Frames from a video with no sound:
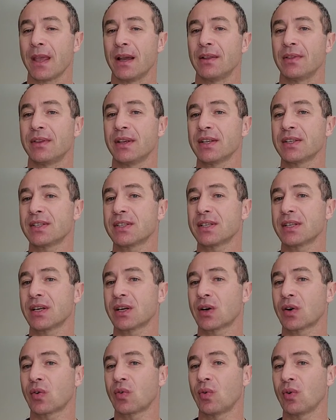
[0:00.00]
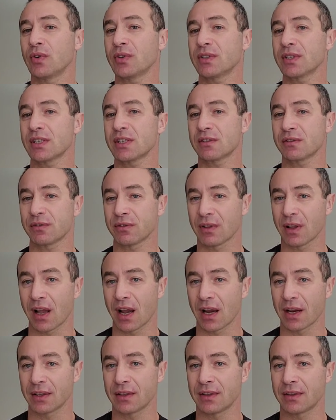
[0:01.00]
that's a Qantas
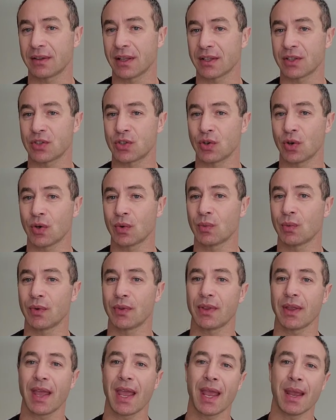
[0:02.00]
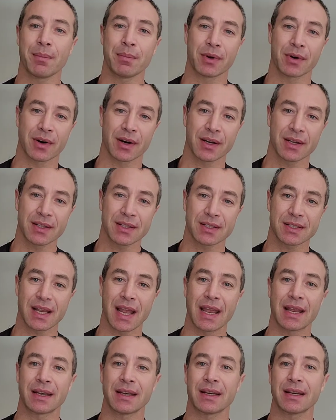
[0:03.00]
flight that joined with Emirates,
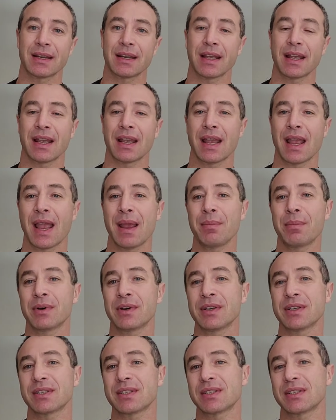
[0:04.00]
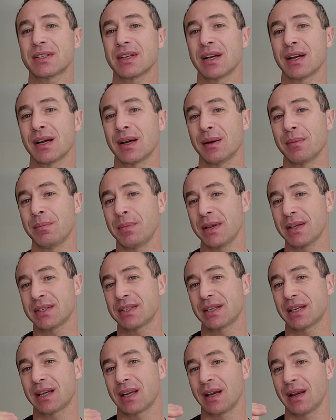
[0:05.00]
and Emirates
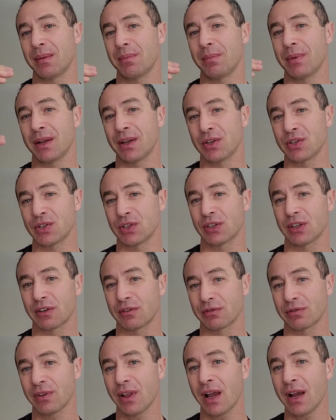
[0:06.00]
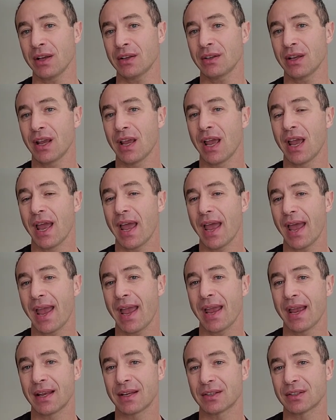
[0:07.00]
basically managing that flight,
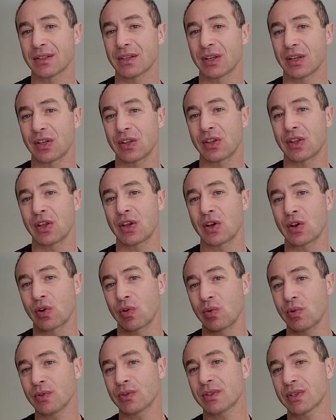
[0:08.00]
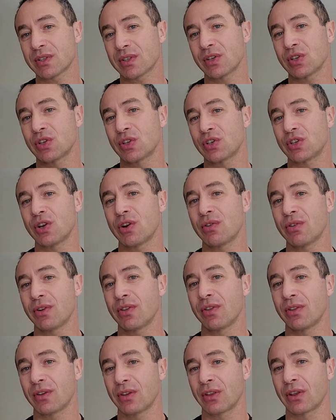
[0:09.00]
and the Qantas is
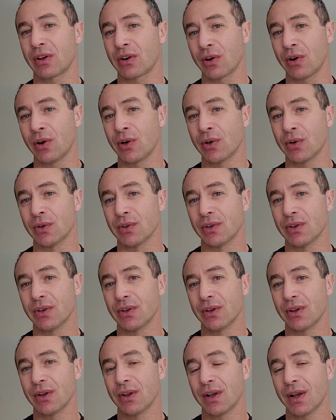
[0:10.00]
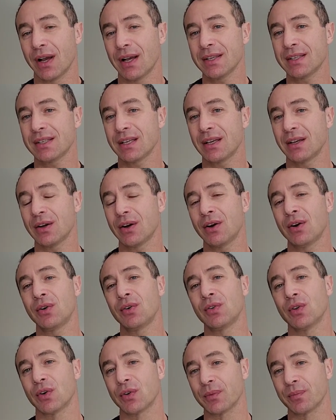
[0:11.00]
sharing the code. I say,
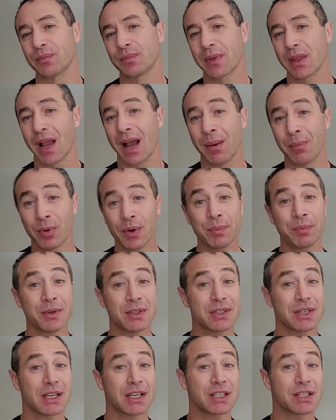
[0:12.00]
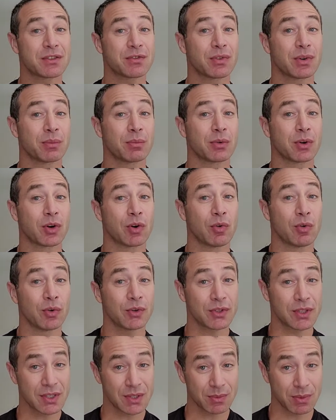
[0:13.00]
hold on, I bought my tickets from
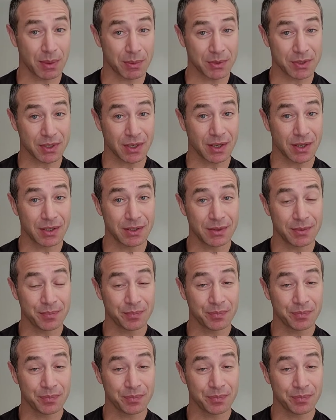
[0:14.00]
Qantas website.